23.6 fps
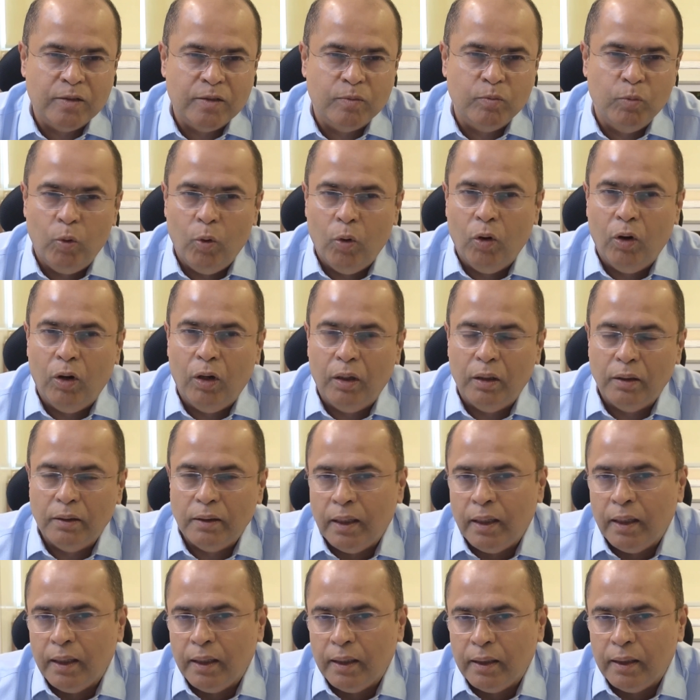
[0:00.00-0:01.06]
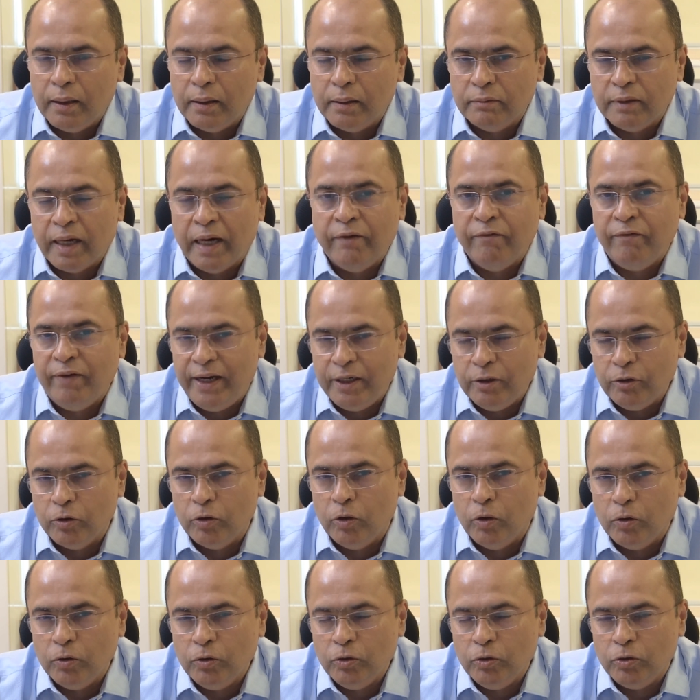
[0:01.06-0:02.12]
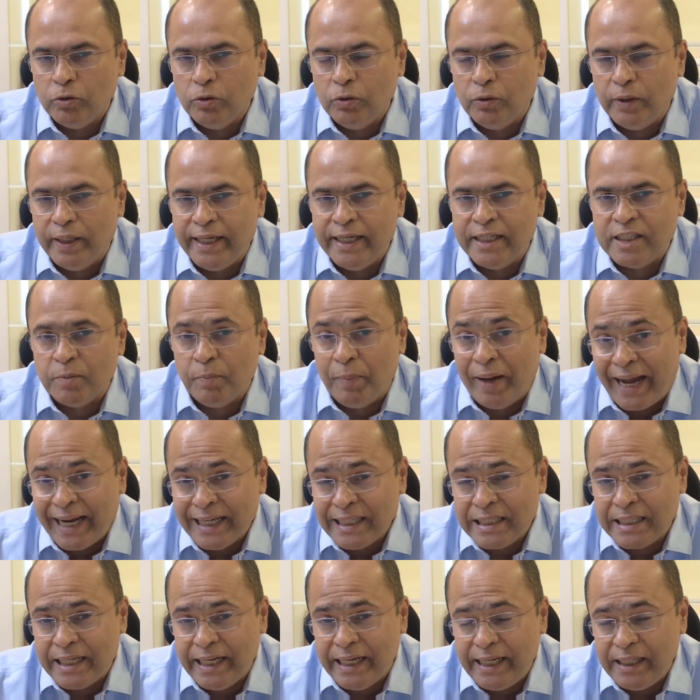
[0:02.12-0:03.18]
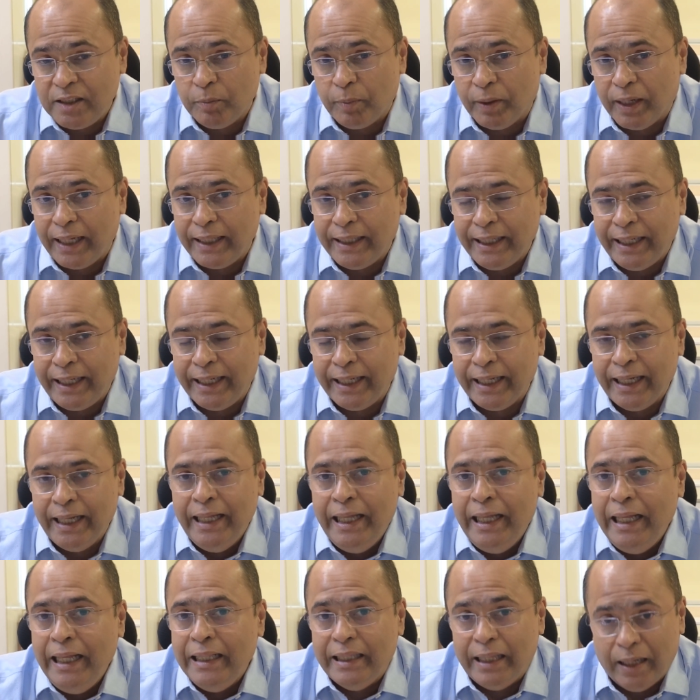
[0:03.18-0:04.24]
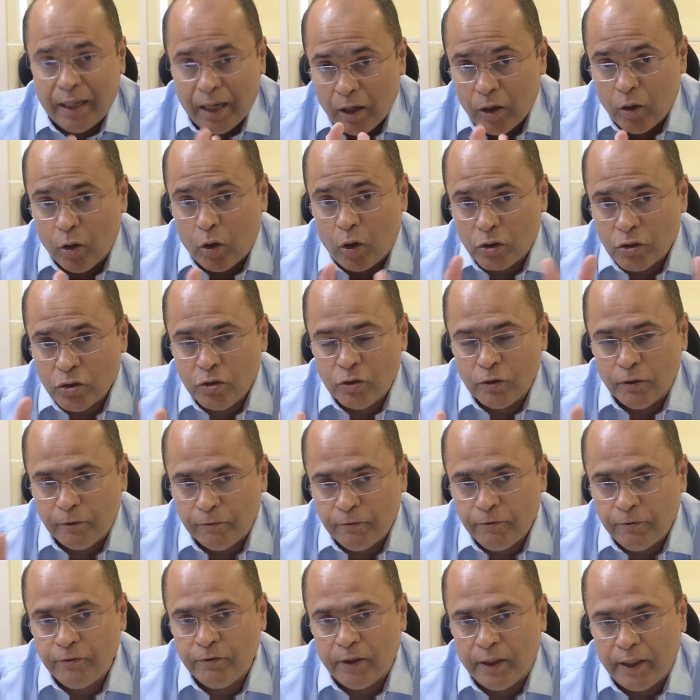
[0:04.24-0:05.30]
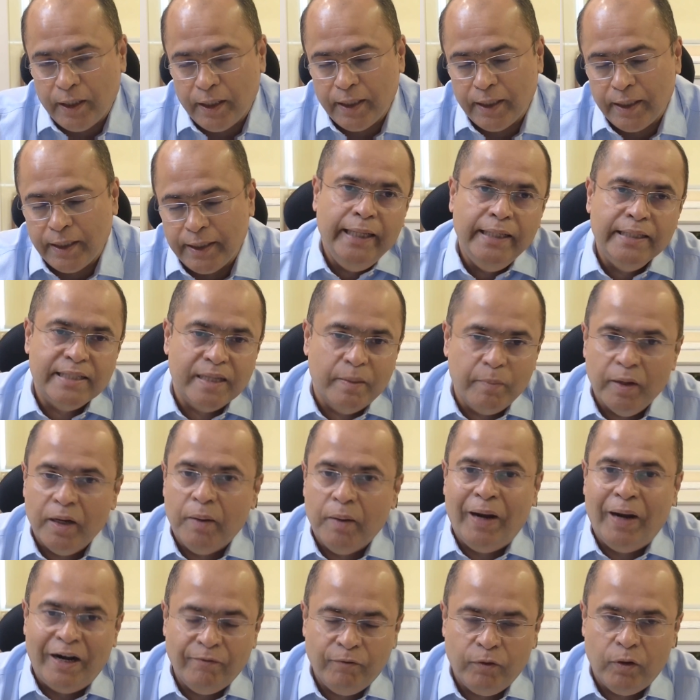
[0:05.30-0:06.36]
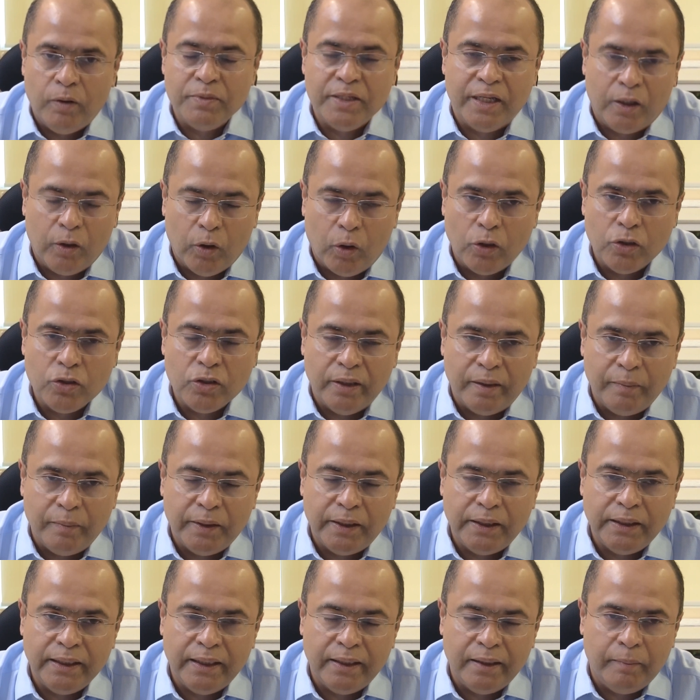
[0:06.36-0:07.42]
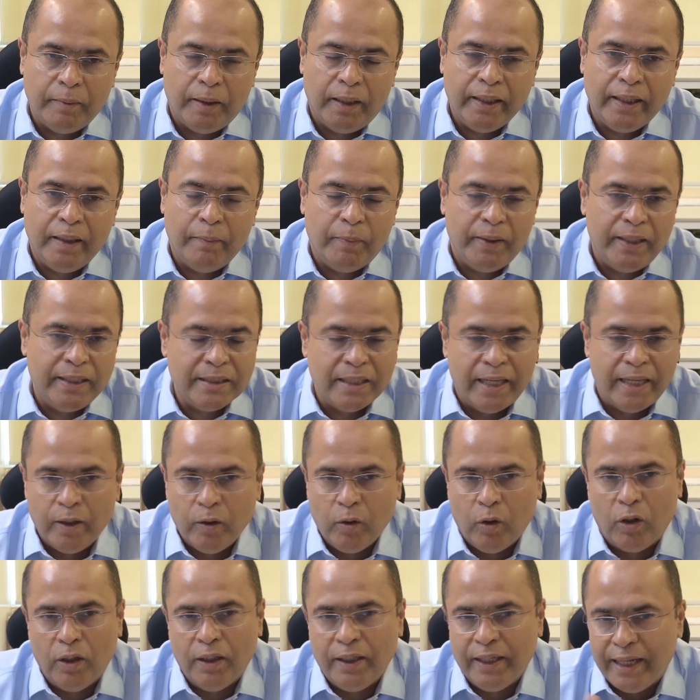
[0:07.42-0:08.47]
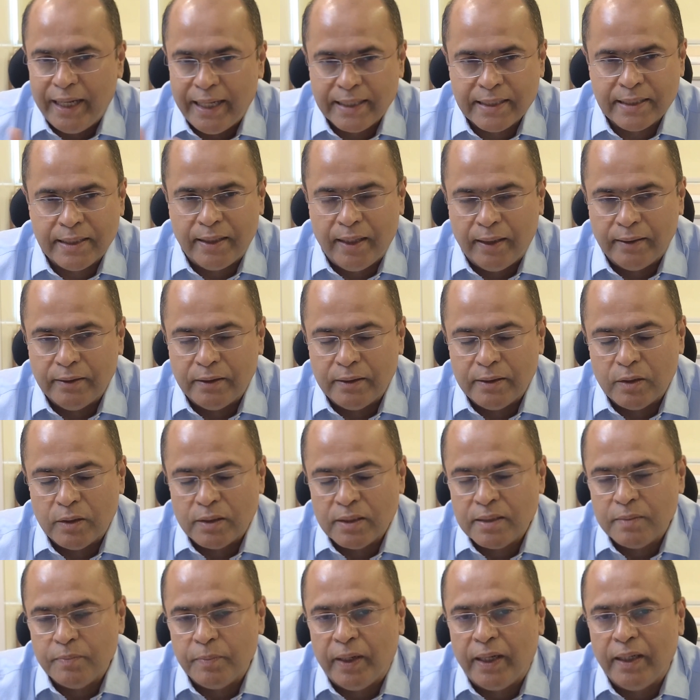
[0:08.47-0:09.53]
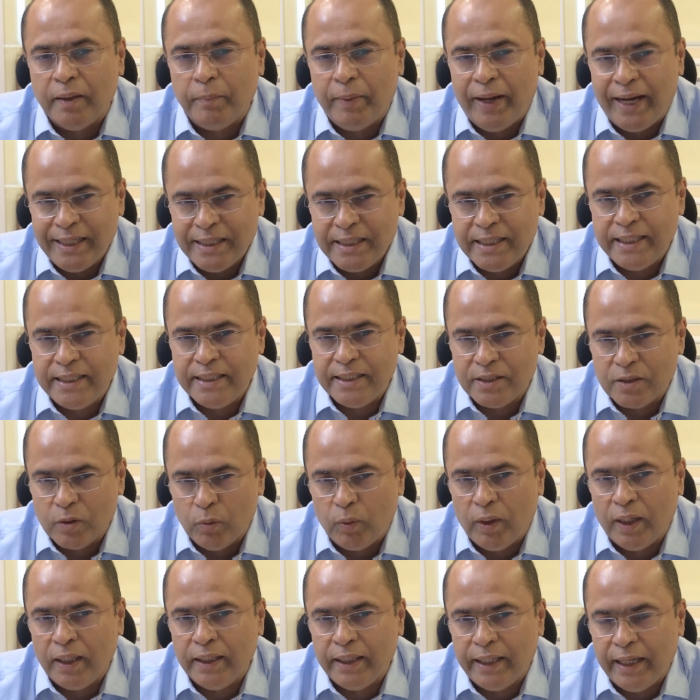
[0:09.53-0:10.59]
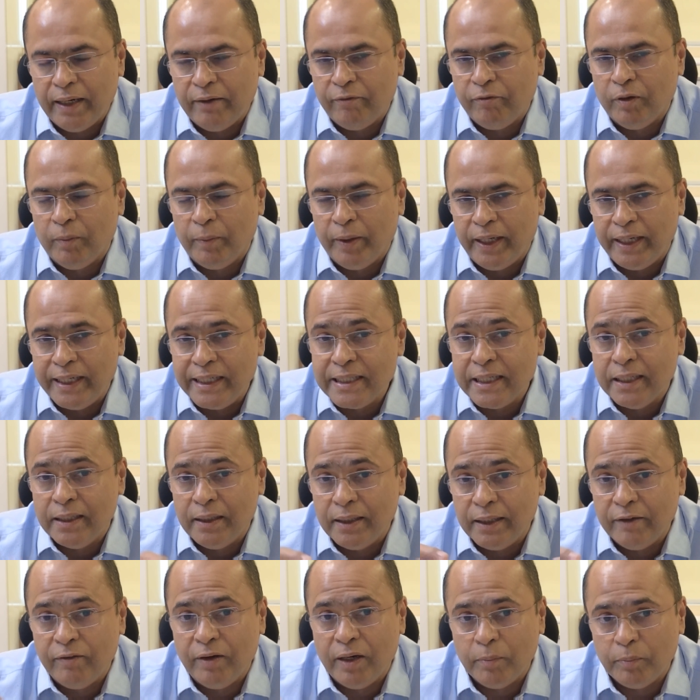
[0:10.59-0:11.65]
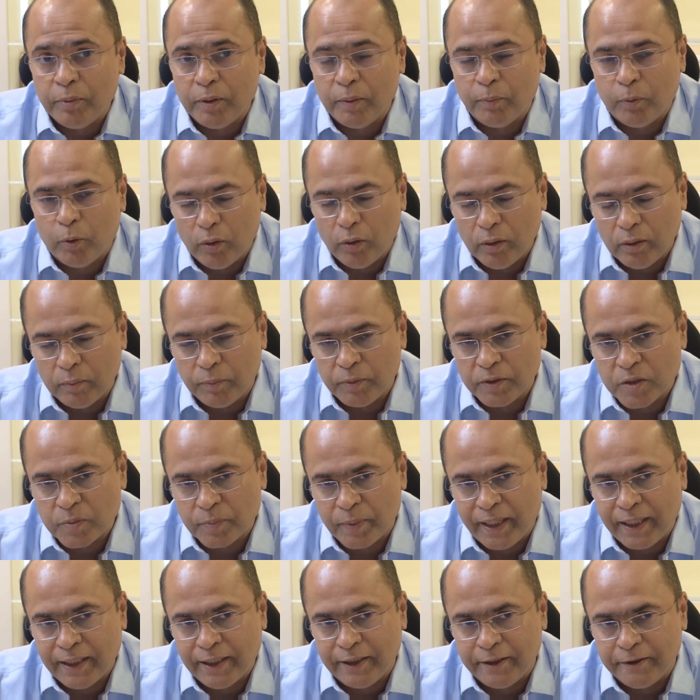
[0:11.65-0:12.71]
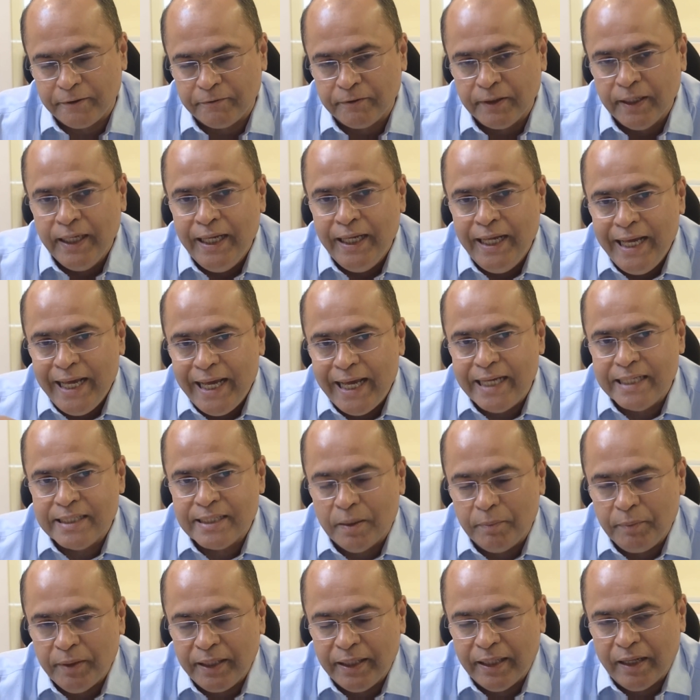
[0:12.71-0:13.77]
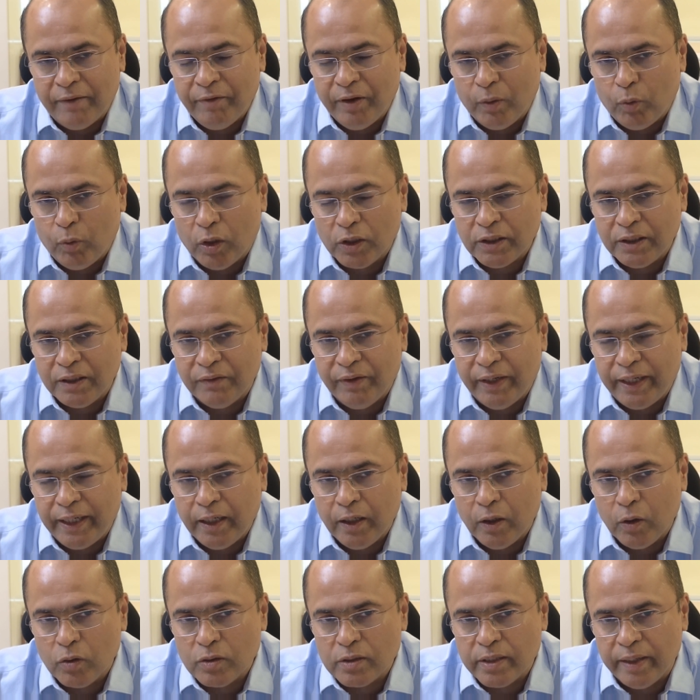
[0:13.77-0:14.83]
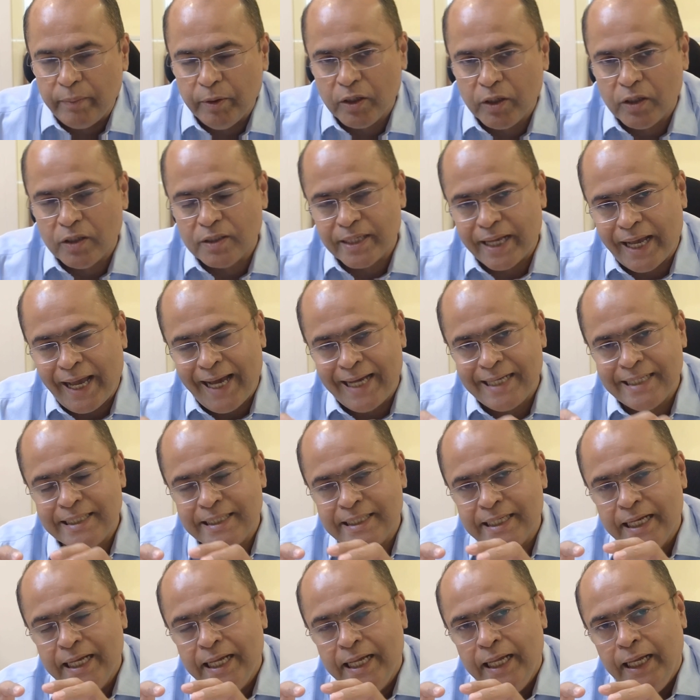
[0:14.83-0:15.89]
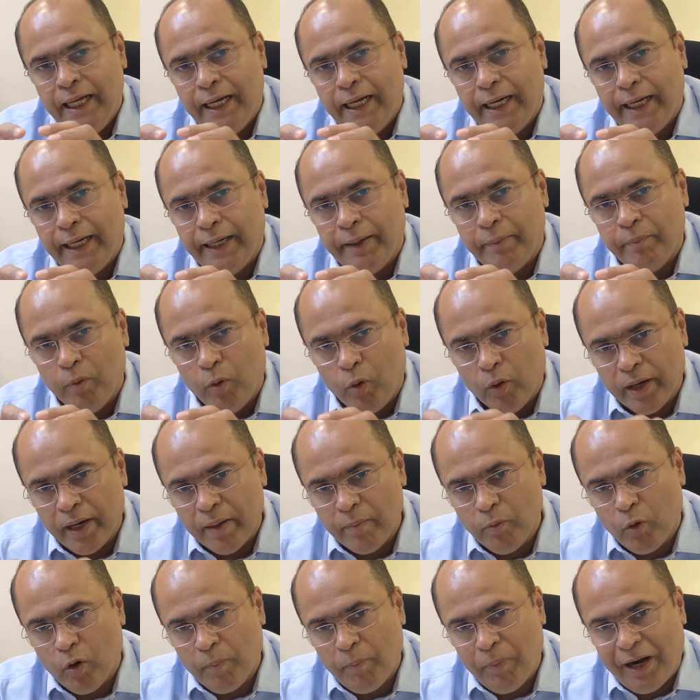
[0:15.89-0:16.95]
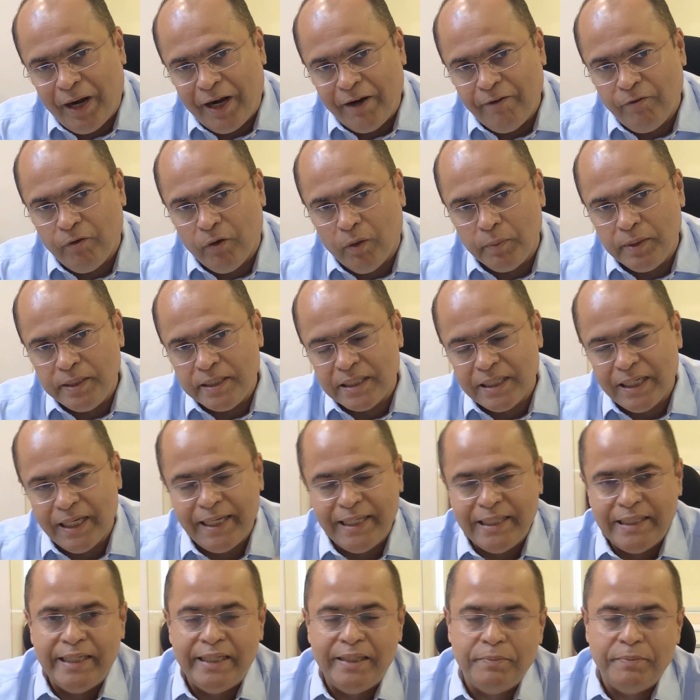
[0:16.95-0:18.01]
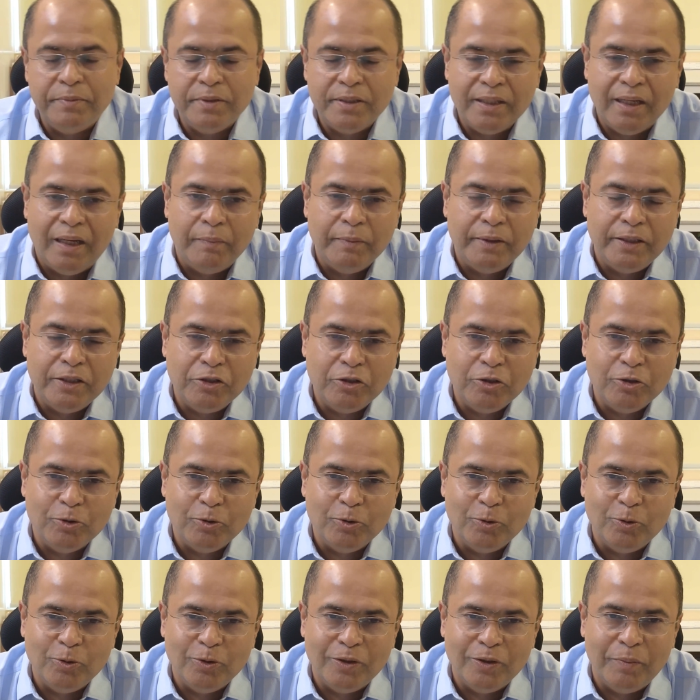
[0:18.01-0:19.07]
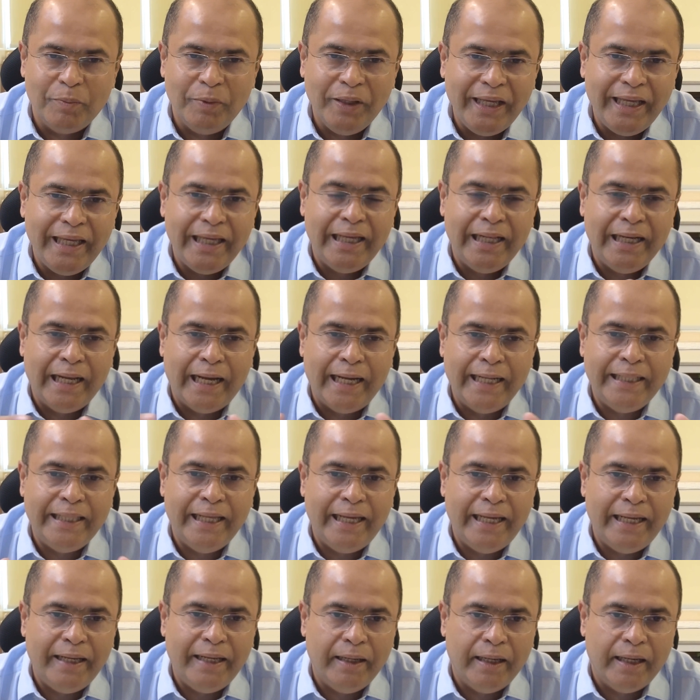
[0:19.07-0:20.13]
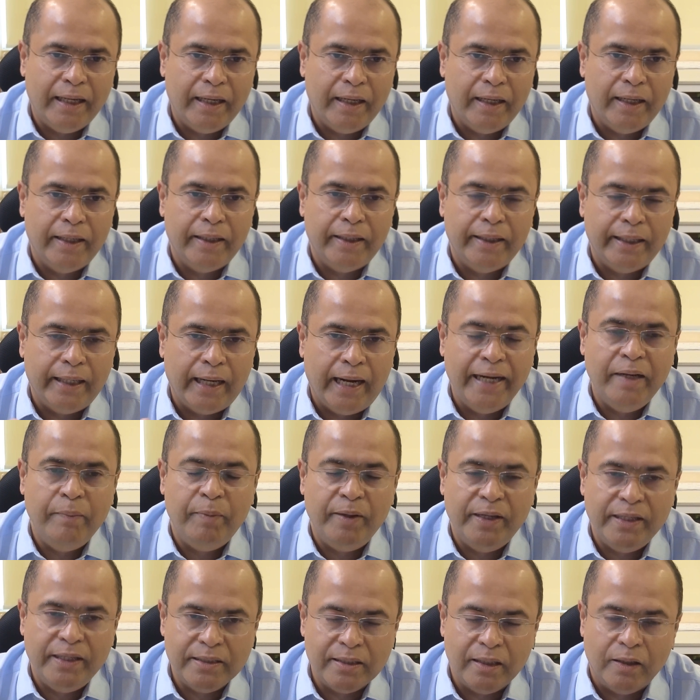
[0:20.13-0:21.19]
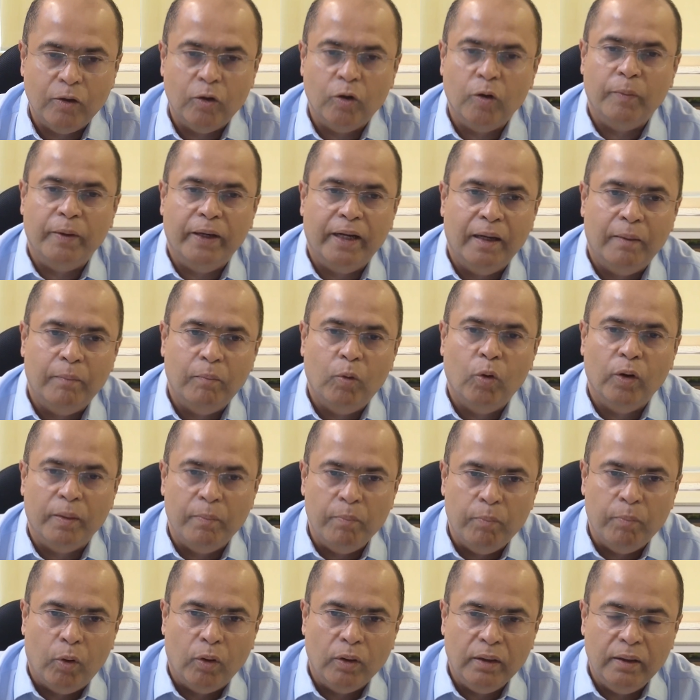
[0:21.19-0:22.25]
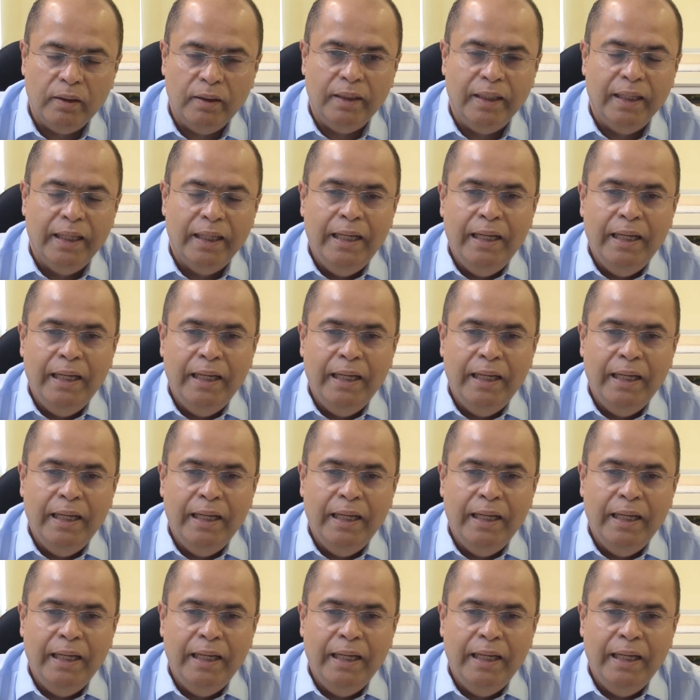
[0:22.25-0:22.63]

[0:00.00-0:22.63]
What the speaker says: more runway to go through, is Backstage. But I think there are lots of similar platforms that are also emerging in the marketplace, like Cortex and others. But Backstage is the one that, from an internal developer portal perspective, is something that we are watching very closely because as more and more platform engineering teams come into the being, I think IDPs are going to become more important.